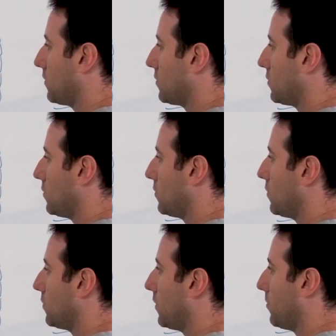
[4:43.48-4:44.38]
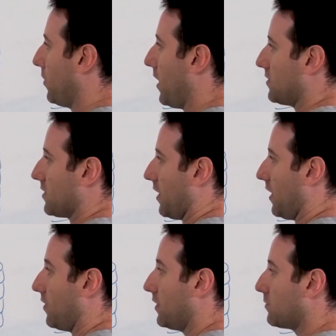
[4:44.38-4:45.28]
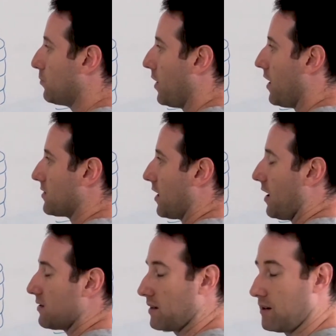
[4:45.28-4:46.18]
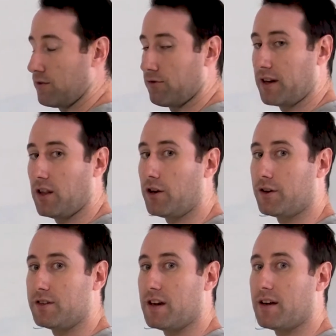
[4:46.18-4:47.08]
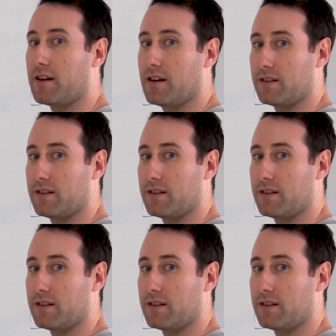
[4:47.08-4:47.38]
to the browser, and this browser hasn't even reloaded yet.